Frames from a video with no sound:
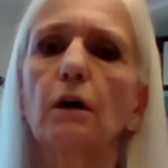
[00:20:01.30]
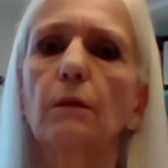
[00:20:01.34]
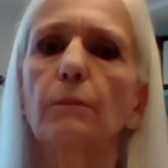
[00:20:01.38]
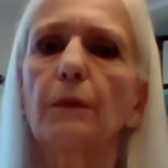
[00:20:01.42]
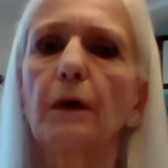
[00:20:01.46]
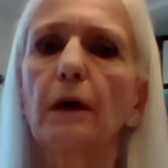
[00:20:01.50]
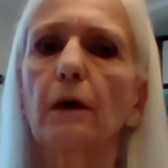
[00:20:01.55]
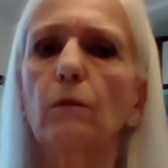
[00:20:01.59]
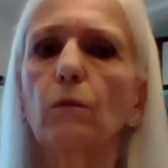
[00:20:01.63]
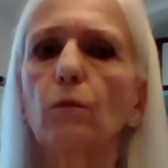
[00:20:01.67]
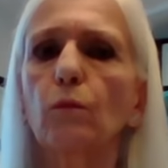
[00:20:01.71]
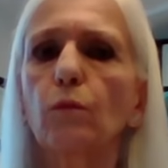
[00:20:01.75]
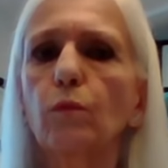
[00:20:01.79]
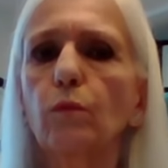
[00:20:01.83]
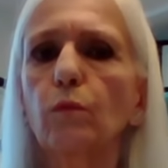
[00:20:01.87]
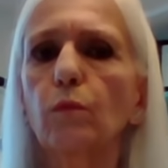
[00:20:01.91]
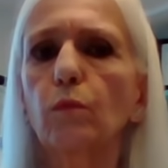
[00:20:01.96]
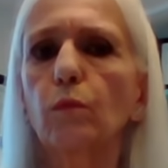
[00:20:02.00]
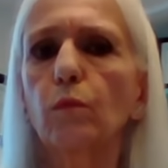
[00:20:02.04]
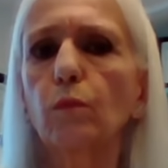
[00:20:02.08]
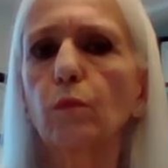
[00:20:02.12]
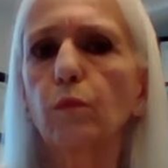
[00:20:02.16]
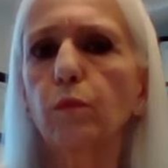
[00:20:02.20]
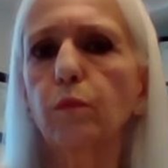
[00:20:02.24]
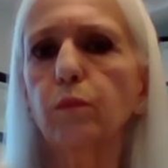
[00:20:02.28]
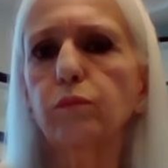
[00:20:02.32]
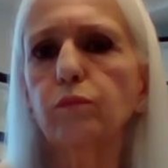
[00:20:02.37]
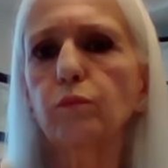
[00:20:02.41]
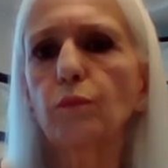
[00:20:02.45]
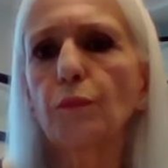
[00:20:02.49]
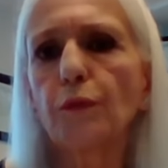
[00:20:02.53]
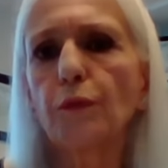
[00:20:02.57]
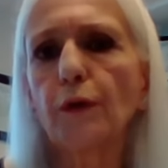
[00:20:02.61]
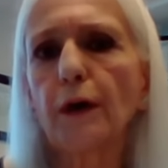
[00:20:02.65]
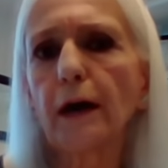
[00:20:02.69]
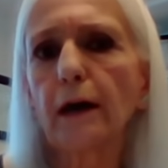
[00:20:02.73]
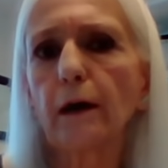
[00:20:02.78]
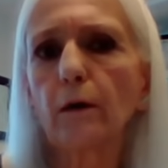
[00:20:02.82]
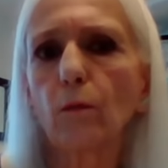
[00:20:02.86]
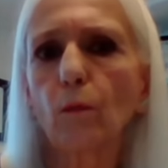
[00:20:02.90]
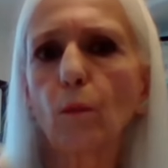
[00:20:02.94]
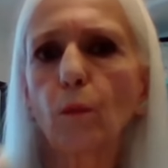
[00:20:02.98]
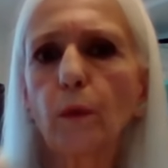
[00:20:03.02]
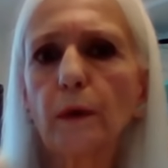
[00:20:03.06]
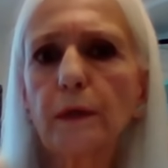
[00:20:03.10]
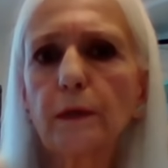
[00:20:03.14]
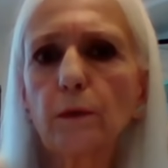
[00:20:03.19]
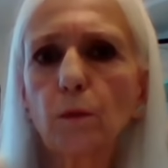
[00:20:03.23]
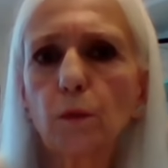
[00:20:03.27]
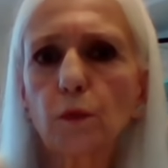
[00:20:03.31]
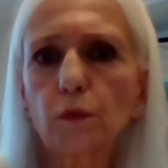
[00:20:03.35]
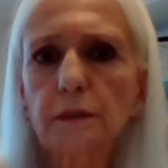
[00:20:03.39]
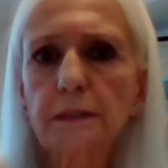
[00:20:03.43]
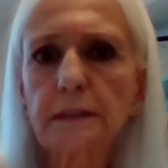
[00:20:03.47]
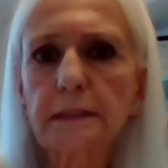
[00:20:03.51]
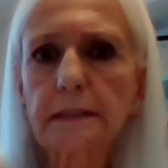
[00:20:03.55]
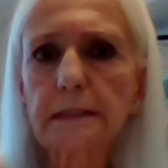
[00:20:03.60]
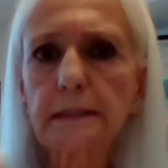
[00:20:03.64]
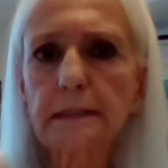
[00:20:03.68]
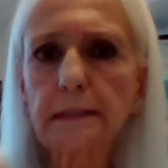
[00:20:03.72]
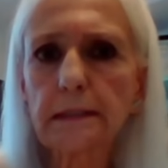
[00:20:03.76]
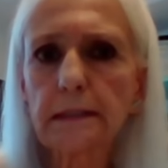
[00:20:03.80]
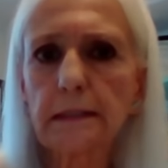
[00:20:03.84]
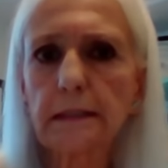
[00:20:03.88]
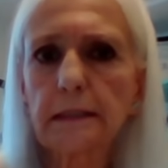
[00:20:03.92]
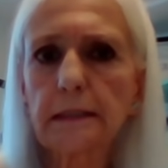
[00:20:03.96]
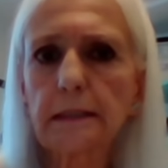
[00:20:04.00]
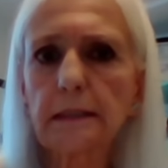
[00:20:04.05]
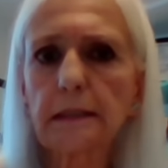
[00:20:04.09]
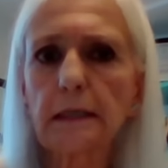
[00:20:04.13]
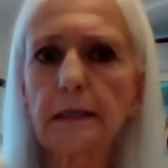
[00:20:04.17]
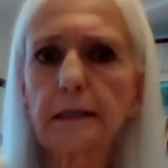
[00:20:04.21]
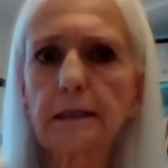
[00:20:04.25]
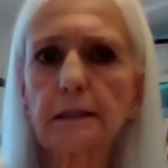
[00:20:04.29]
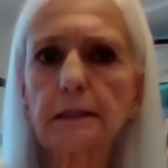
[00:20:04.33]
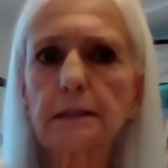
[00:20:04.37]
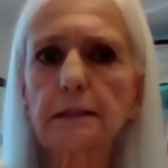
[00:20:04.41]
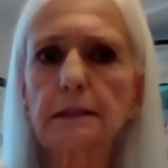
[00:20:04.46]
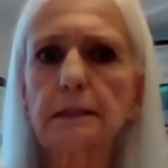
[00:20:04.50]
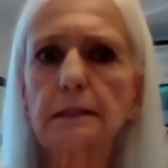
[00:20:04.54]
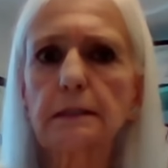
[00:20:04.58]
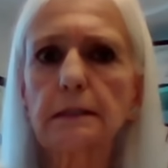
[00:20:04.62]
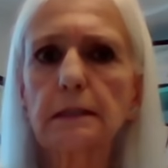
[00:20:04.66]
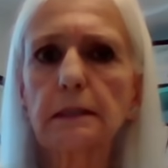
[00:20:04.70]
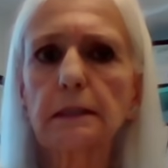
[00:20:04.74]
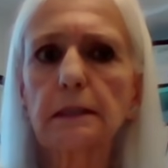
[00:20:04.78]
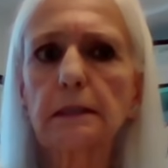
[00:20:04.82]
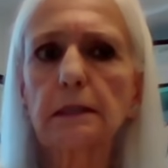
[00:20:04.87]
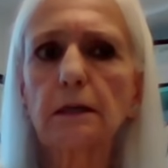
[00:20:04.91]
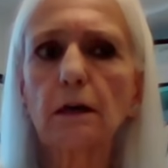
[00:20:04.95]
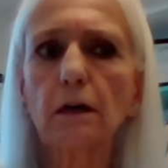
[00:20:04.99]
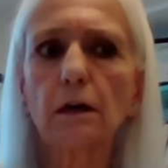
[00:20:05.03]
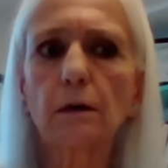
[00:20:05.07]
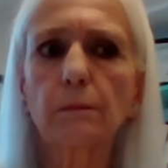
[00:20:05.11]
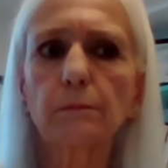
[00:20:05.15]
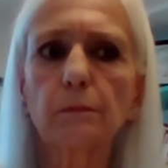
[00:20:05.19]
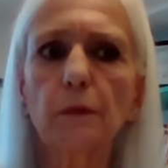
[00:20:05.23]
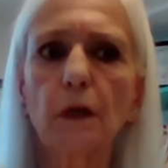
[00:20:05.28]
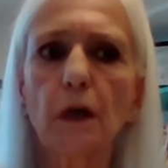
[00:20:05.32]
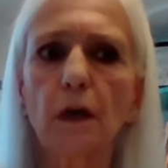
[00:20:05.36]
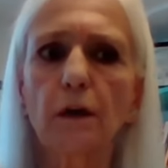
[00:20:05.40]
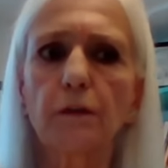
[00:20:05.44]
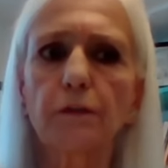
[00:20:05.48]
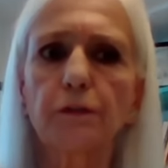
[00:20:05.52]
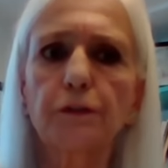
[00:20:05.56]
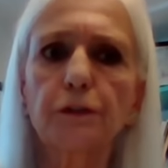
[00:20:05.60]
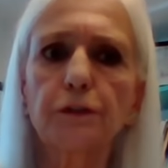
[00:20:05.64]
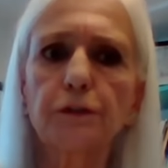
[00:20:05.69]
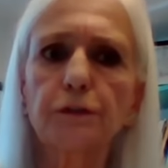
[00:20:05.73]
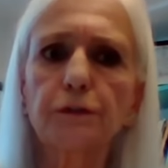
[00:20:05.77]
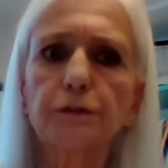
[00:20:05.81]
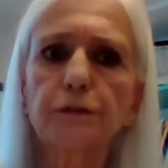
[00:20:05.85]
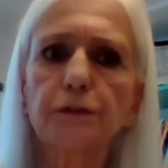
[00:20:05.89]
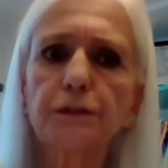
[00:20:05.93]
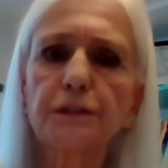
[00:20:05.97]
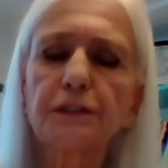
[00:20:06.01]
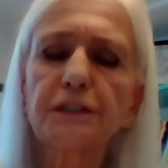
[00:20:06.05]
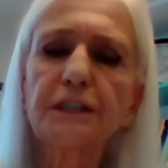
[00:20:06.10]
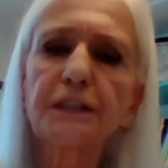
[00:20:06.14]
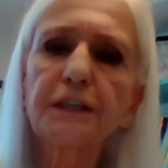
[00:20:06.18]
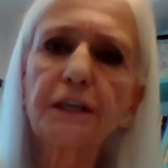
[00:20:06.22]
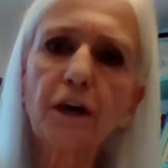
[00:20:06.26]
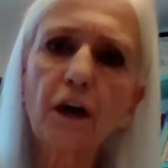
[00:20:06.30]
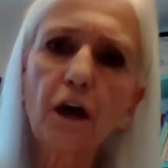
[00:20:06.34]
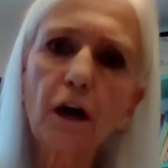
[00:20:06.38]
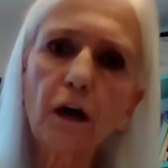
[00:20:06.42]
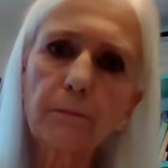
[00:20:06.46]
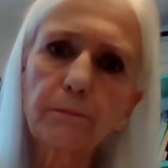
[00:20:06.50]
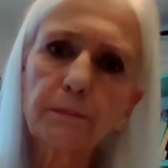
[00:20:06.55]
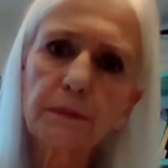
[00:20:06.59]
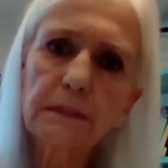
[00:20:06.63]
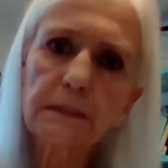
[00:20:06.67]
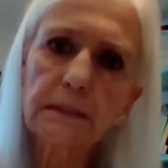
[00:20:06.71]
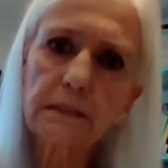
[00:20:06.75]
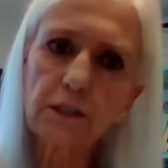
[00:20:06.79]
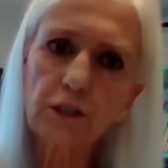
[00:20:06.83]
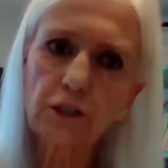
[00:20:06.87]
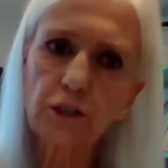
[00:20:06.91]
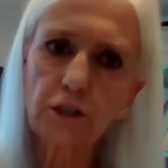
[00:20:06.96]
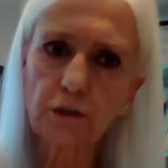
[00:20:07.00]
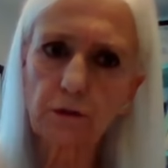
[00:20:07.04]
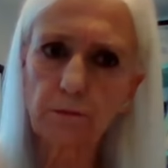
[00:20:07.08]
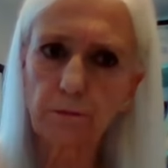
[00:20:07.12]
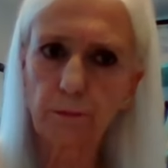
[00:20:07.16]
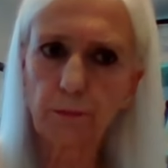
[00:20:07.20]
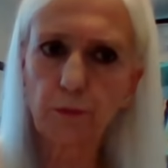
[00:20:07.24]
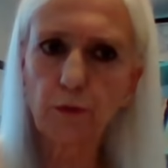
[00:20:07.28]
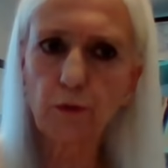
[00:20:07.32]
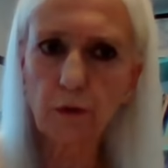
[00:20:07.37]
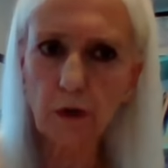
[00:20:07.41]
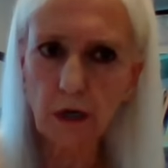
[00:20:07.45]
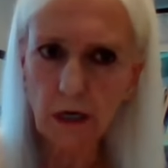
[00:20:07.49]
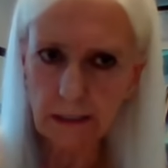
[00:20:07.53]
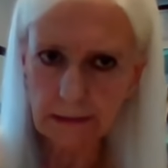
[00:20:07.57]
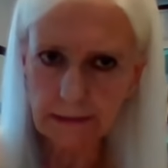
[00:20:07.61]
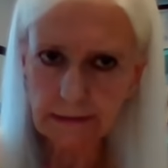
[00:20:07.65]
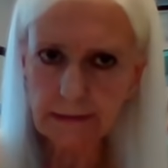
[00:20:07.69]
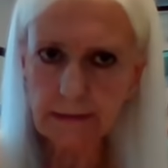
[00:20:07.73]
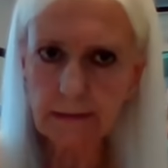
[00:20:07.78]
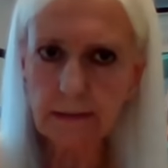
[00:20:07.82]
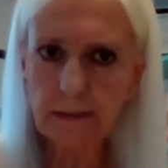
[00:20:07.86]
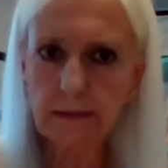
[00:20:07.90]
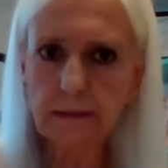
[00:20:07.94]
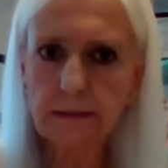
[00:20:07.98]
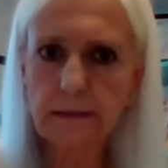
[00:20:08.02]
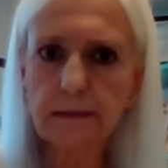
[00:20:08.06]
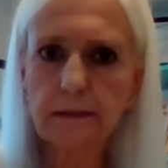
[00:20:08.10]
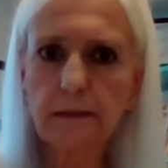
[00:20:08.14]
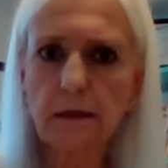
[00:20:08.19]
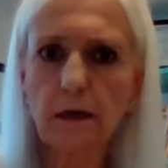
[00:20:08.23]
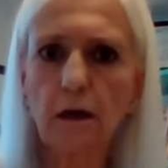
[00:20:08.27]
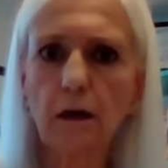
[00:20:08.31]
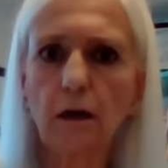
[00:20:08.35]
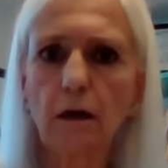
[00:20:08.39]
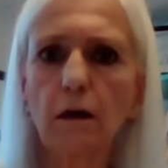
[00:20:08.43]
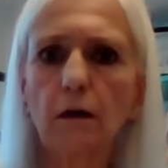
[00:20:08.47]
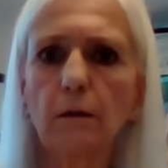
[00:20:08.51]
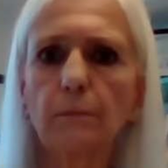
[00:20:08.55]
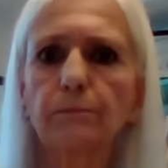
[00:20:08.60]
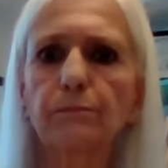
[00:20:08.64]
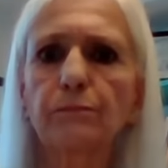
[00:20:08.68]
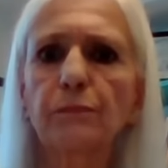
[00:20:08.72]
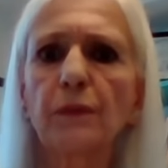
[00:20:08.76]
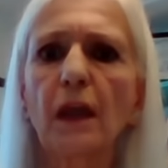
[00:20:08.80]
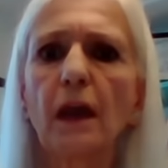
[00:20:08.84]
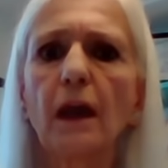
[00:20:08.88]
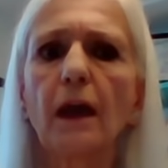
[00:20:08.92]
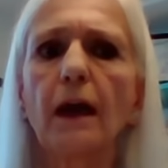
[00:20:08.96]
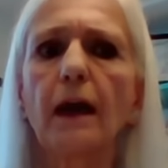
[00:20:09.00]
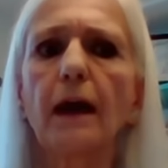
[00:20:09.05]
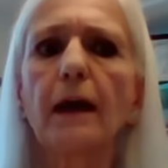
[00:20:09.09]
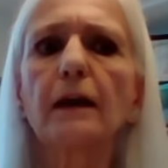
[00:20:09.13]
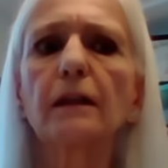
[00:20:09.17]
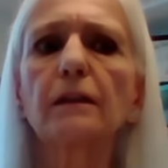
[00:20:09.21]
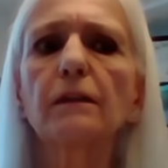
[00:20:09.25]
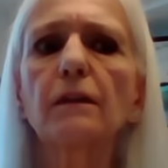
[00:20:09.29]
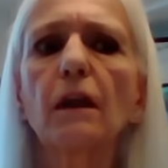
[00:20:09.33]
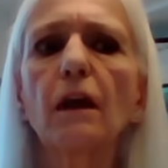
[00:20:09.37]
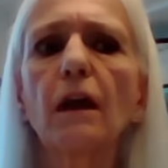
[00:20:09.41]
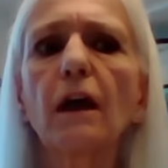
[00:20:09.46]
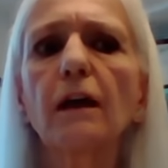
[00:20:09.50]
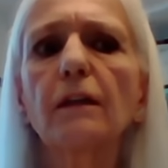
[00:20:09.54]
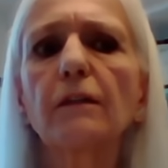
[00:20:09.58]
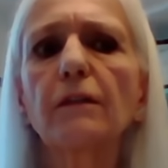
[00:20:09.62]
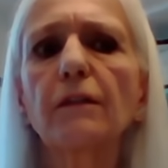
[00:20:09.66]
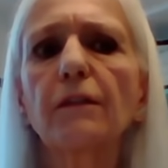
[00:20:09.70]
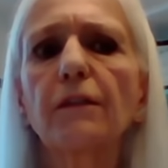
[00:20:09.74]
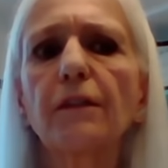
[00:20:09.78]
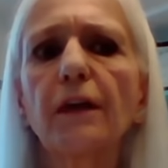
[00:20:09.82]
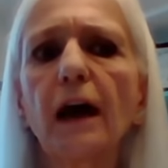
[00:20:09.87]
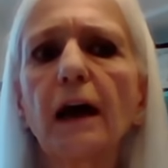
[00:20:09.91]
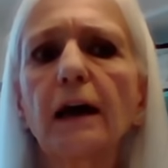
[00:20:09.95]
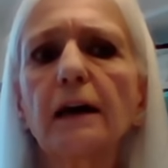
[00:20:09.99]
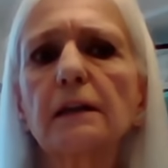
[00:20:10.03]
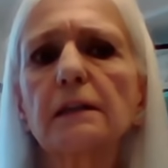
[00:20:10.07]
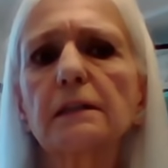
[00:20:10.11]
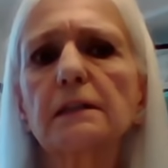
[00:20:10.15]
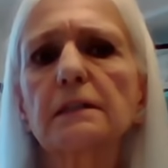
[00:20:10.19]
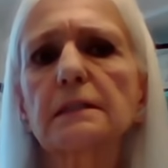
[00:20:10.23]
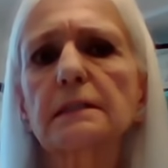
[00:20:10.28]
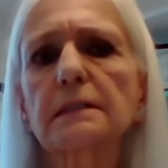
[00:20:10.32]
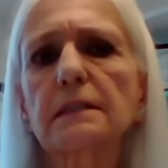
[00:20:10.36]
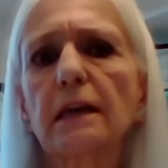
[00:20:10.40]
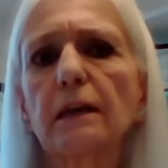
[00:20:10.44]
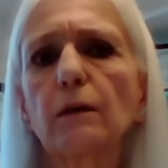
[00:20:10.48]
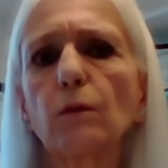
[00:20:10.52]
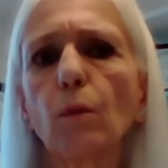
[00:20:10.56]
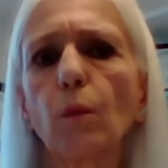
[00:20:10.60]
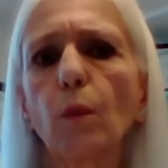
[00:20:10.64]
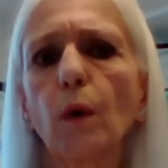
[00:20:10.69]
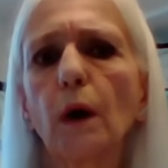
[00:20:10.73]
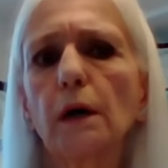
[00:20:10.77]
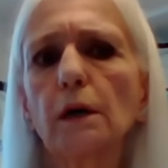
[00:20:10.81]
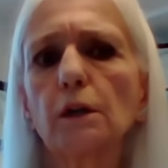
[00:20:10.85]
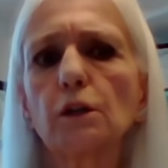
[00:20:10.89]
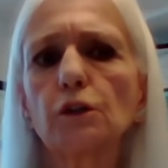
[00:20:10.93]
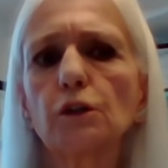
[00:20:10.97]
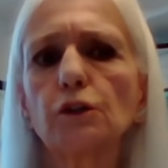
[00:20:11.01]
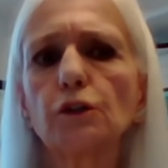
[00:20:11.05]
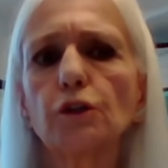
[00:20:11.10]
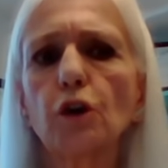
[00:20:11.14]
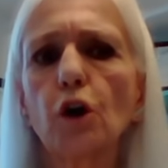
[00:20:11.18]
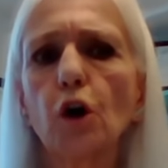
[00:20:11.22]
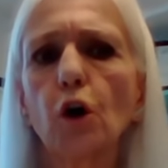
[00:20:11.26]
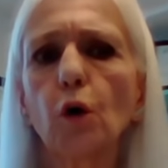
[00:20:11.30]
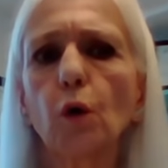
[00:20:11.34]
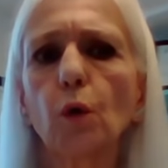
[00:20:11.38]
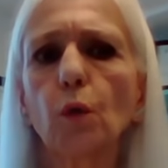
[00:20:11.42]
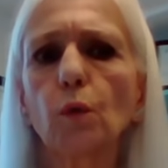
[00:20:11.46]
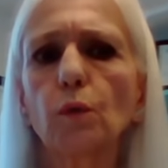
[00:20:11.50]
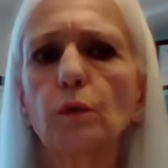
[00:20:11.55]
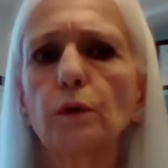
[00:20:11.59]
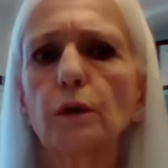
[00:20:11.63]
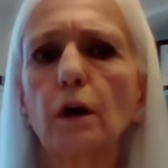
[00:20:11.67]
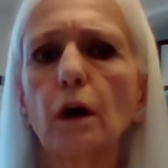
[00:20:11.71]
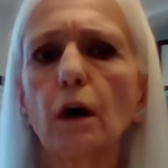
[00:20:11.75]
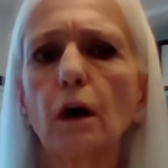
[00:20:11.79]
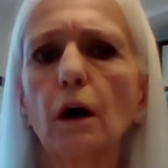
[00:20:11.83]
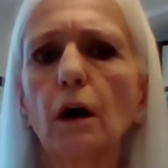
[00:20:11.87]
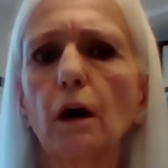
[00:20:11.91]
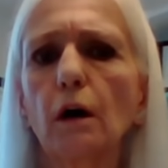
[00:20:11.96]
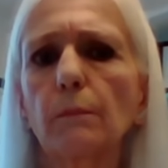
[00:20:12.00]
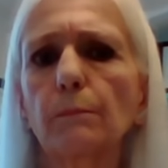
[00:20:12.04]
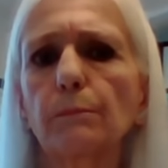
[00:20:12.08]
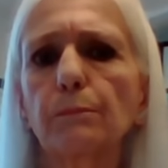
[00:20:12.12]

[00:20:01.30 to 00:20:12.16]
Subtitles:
that that we will see is the decomposition process, and that is a well-known